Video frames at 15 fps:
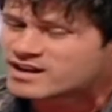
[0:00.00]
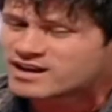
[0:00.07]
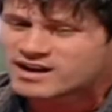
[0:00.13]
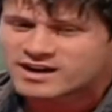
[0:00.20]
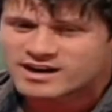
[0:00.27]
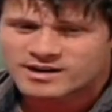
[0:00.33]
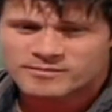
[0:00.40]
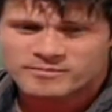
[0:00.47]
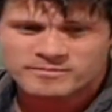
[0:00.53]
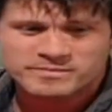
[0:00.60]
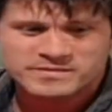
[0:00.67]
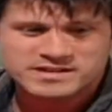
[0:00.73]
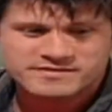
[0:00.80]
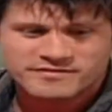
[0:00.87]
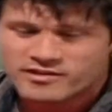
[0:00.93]
Um,
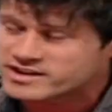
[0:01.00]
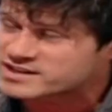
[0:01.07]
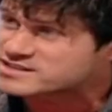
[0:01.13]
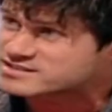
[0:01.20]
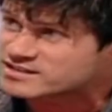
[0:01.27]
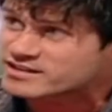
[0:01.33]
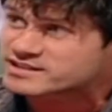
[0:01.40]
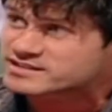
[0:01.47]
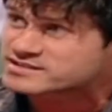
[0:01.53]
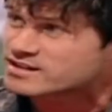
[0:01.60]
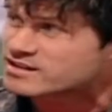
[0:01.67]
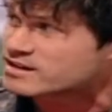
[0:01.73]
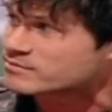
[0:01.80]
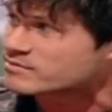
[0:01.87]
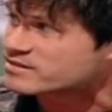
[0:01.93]
it's a very exciting
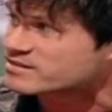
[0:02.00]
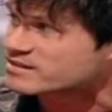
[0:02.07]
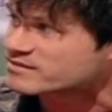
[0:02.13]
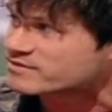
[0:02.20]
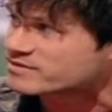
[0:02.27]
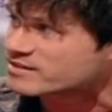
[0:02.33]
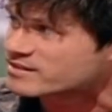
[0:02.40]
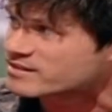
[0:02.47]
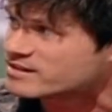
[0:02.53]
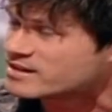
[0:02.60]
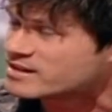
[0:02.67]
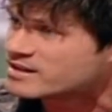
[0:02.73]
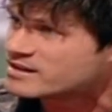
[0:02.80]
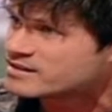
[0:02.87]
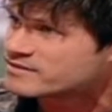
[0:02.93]
time, I think, for
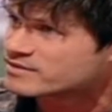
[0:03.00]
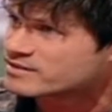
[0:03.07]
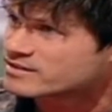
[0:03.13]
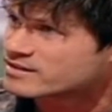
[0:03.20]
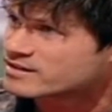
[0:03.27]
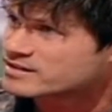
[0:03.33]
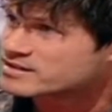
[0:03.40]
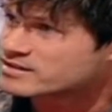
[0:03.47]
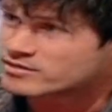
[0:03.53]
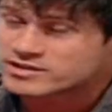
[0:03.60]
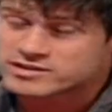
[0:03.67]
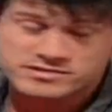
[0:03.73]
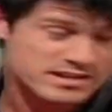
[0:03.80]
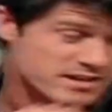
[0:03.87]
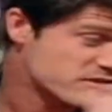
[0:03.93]
for uh, you know
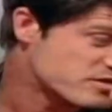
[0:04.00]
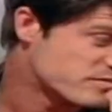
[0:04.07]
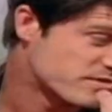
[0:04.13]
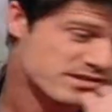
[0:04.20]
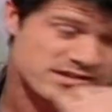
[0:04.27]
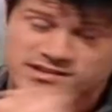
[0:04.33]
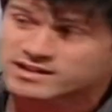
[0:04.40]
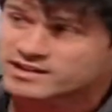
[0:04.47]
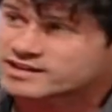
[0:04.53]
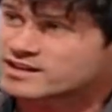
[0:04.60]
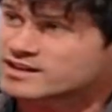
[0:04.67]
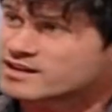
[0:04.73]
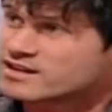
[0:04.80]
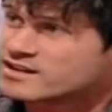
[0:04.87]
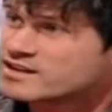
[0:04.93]
acoustic instruments like.
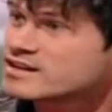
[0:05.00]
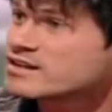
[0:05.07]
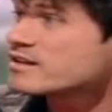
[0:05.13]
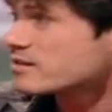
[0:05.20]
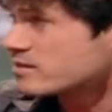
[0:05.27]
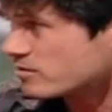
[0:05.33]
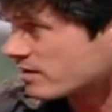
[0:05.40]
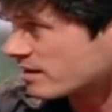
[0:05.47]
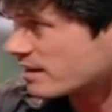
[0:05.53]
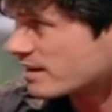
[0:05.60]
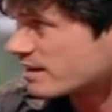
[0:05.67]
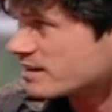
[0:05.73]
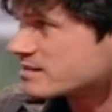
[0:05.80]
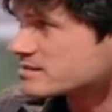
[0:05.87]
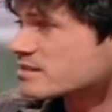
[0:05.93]
Mm. Uh,
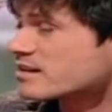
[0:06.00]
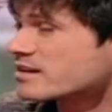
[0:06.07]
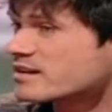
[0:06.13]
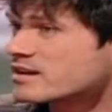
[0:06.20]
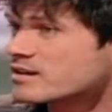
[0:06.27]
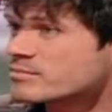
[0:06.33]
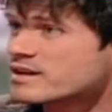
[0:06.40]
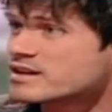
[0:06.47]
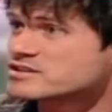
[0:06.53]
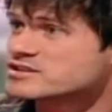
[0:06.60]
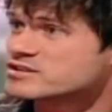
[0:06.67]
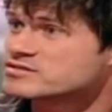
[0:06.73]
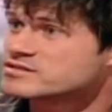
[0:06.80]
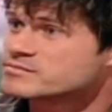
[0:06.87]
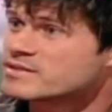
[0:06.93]
ukuleles like uh,
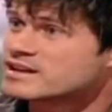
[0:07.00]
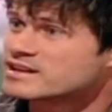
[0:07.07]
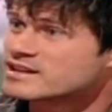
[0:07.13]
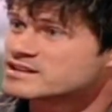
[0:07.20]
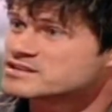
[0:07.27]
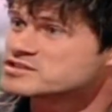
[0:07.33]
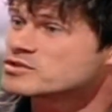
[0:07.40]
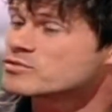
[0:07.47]
banjos and mandolins.